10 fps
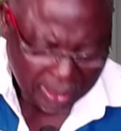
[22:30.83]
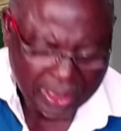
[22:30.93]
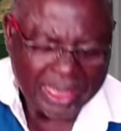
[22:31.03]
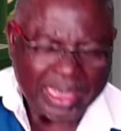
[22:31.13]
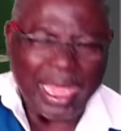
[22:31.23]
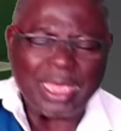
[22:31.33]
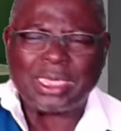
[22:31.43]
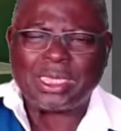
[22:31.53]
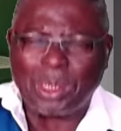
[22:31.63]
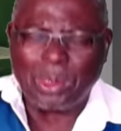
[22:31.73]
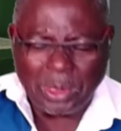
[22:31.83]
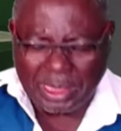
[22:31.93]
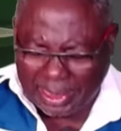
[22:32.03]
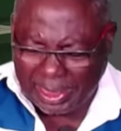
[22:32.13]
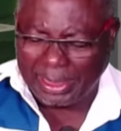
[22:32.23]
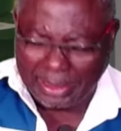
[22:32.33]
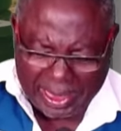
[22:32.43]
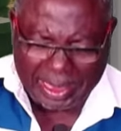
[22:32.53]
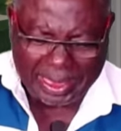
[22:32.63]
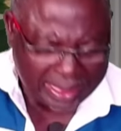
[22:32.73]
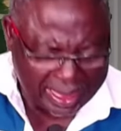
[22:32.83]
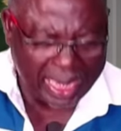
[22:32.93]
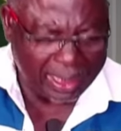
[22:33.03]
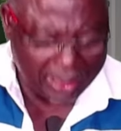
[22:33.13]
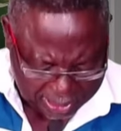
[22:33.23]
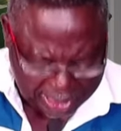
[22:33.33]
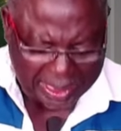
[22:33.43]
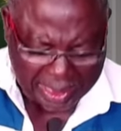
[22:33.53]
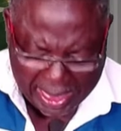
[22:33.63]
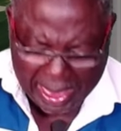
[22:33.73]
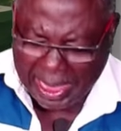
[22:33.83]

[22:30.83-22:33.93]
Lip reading: This cancerous thing, this cell, this